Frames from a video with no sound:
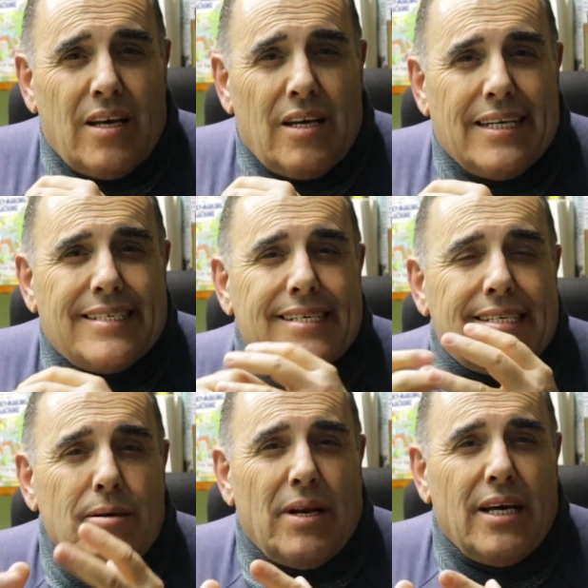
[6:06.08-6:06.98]
It's
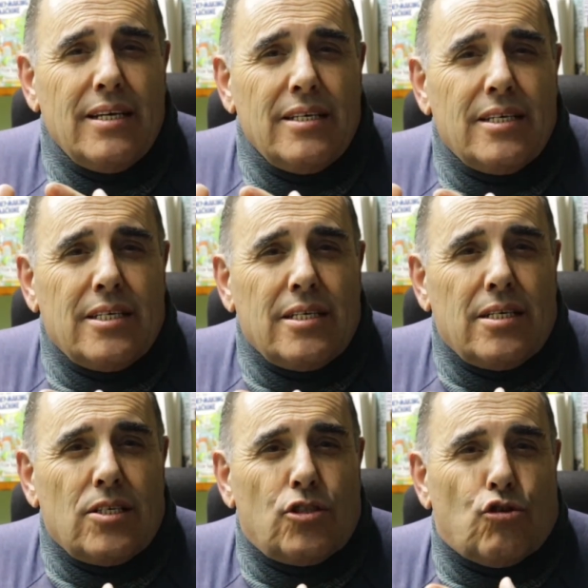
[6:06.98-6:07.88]
similar
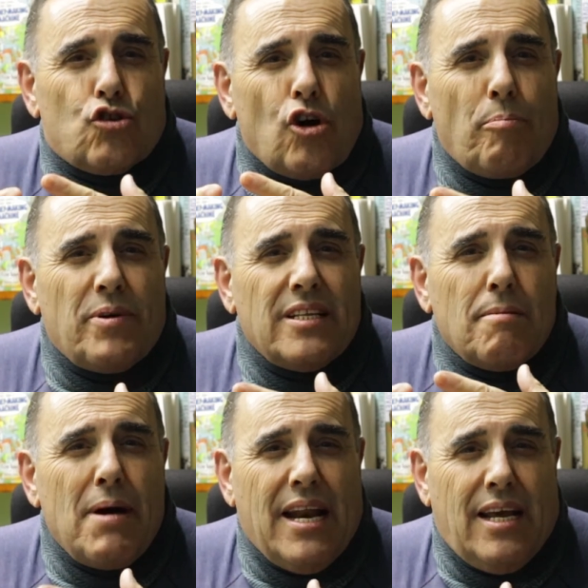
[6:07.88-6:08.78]
to dropping the
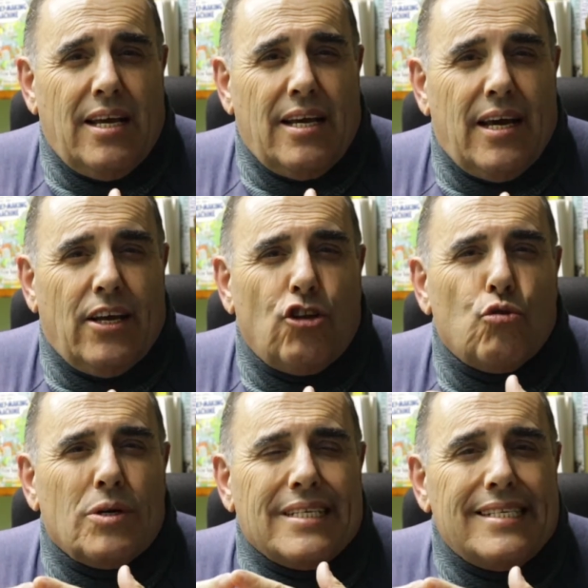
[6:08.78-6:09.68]
money
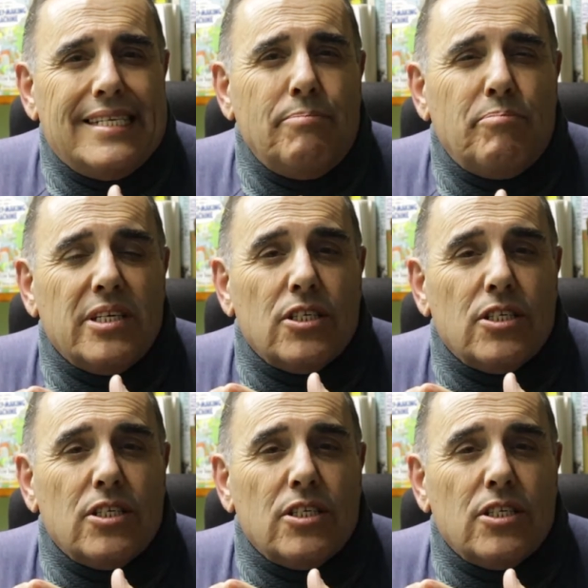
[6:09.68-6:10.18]
into a deep,